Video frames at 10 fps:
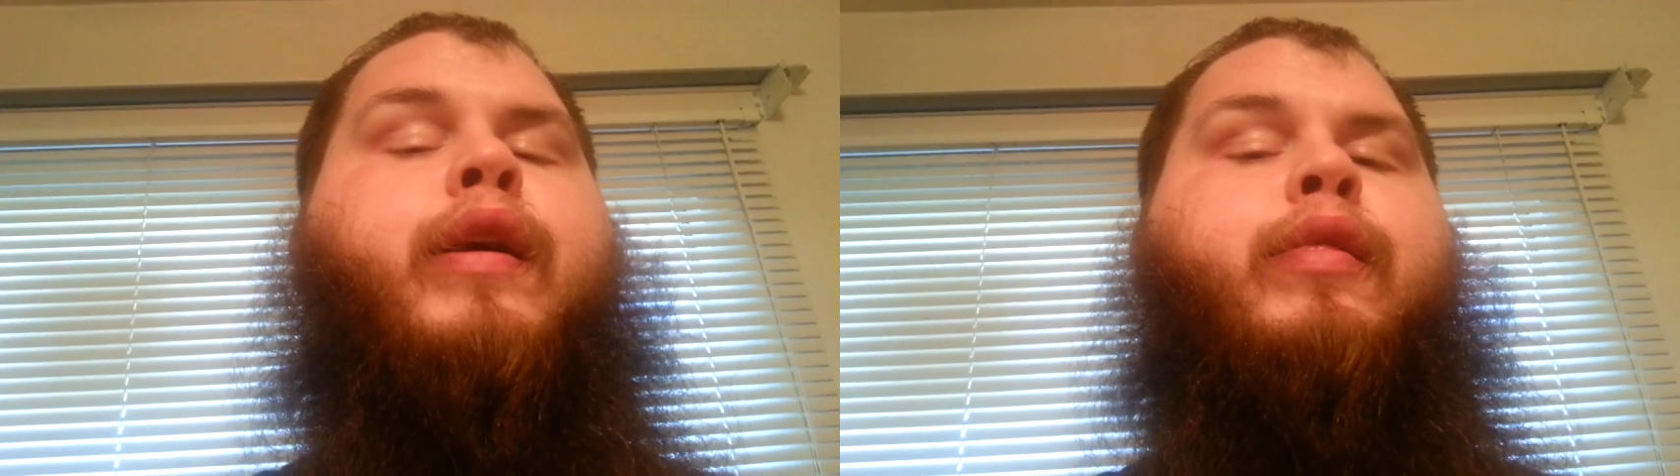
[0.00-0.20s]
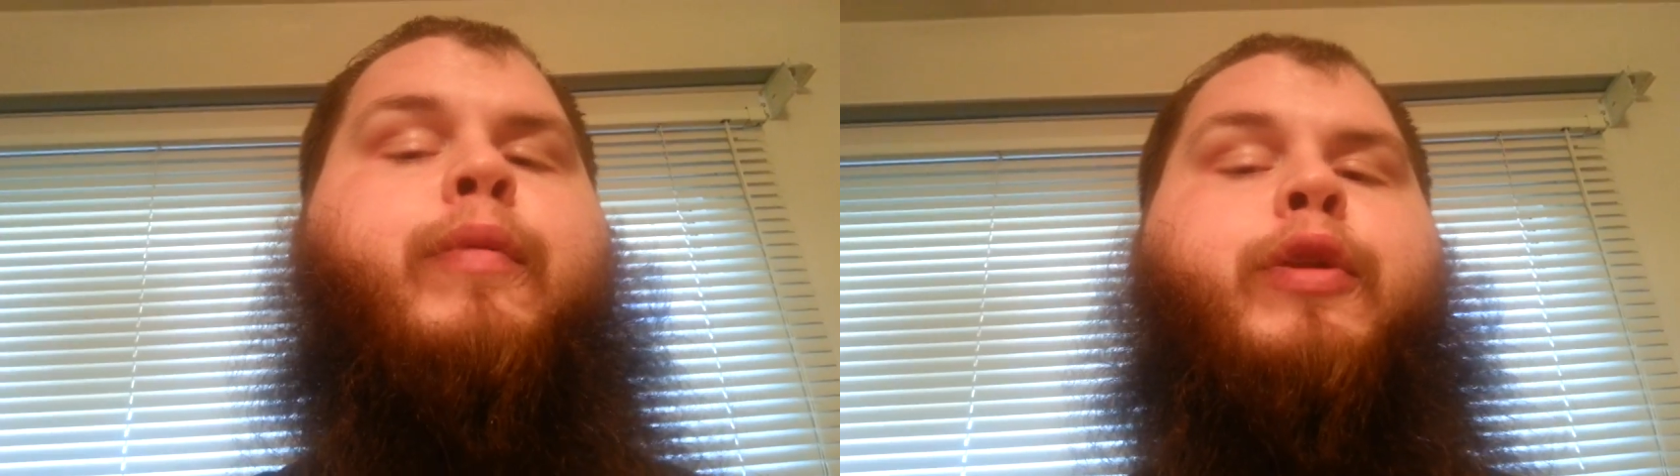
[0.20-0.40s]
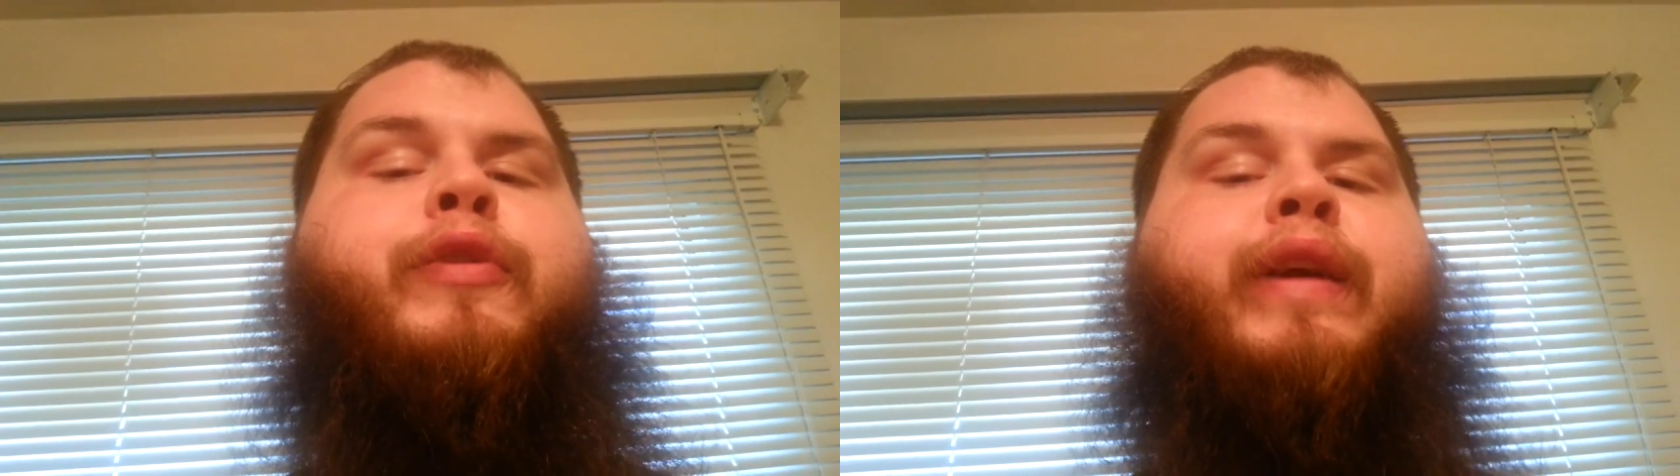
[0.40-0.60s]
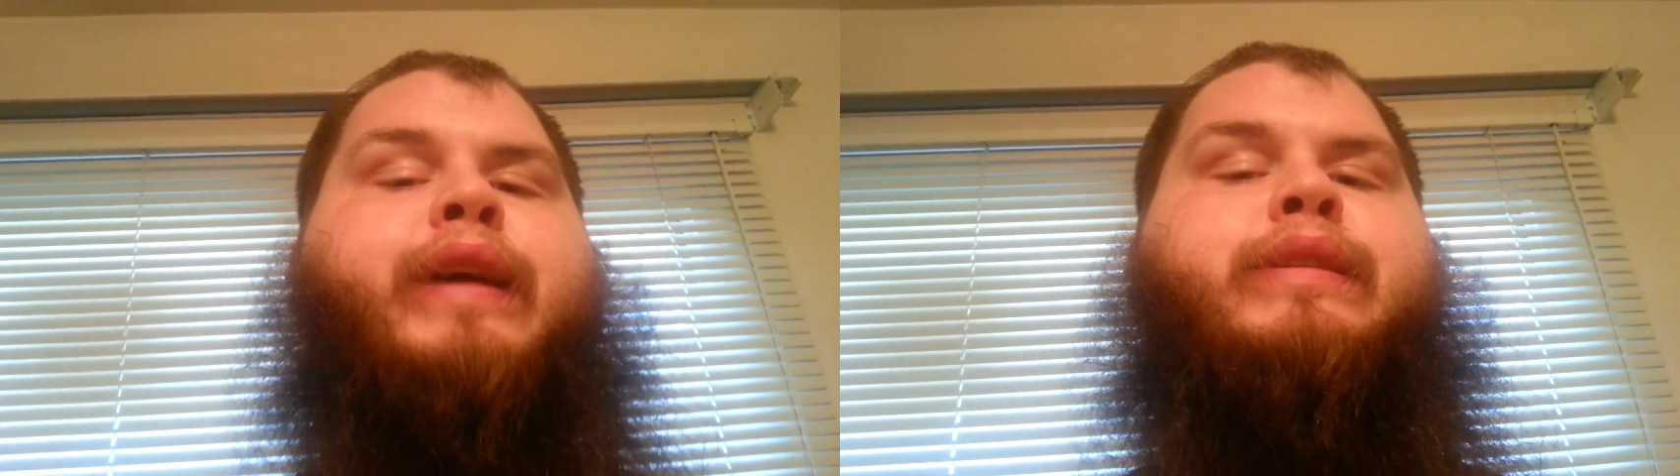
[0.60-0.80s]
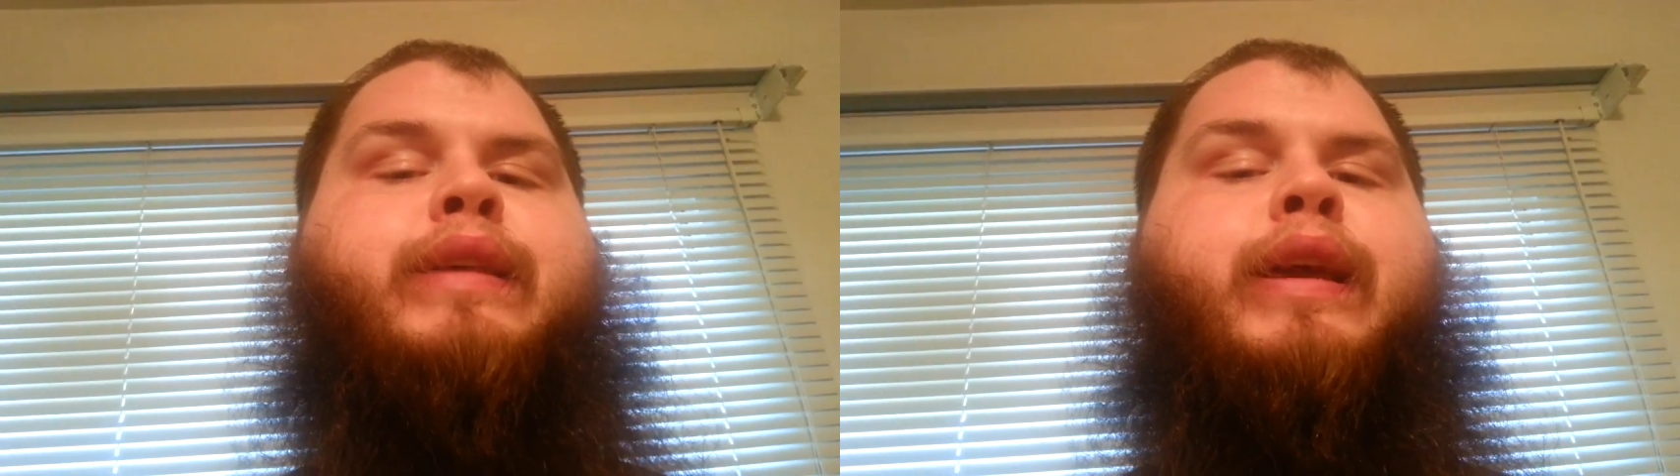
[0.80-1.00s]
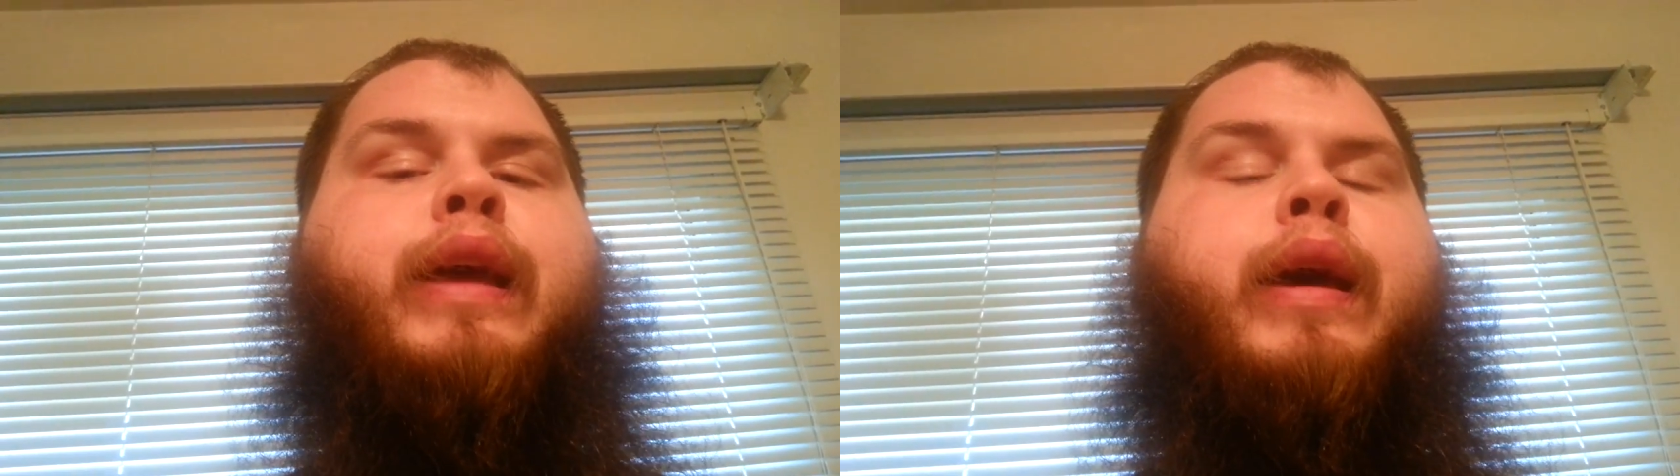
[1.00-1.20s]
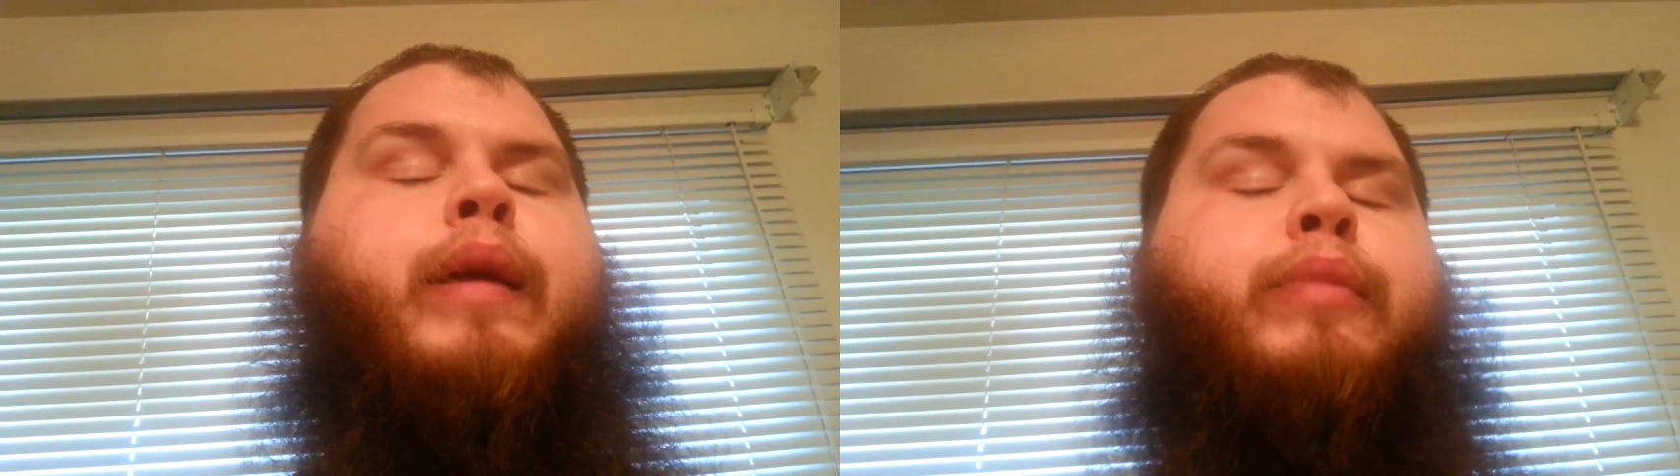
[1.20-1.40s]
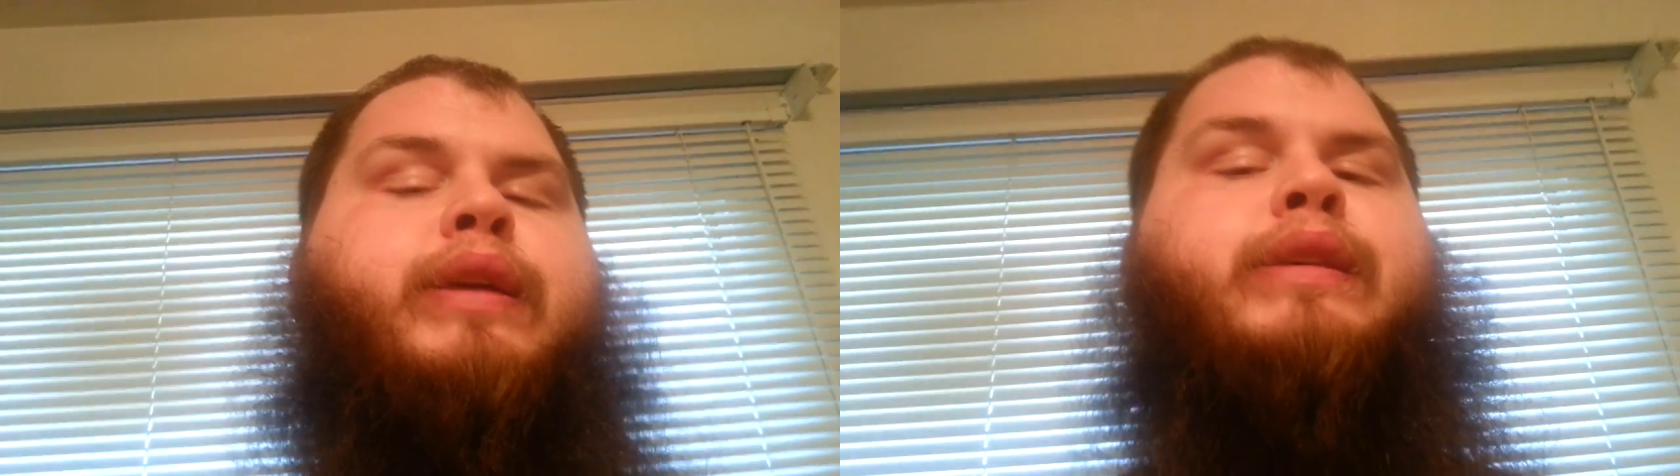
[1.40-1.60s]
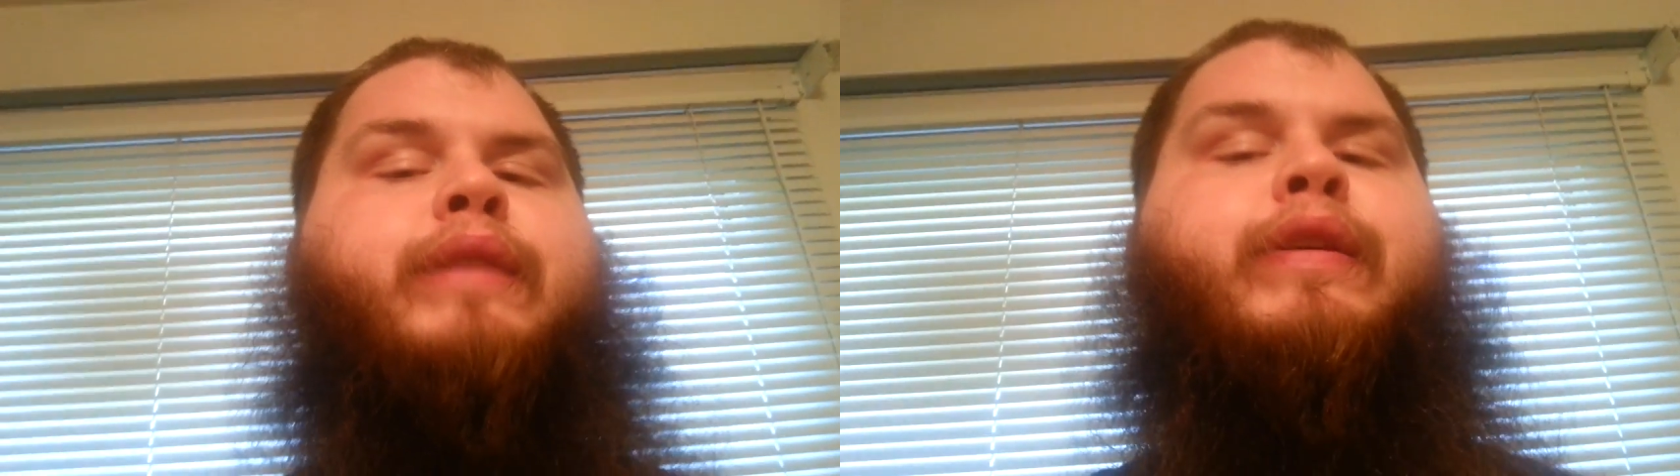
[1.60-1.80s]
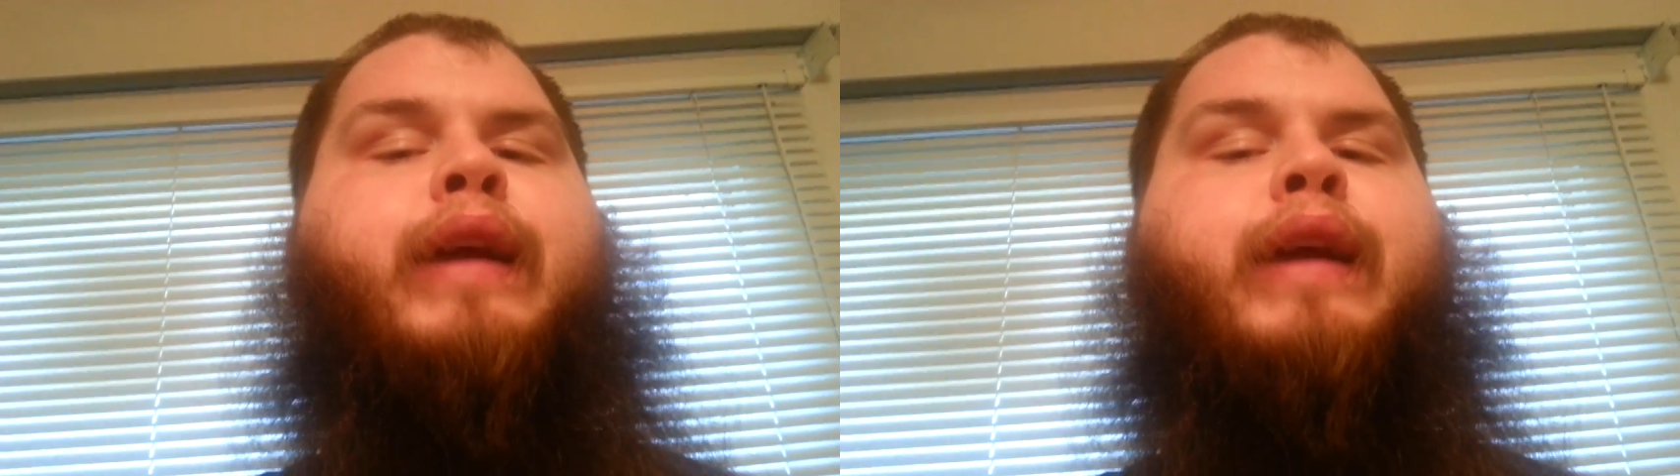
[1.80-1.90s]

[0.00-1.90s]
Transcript: Let me know what you guys think. Please leave a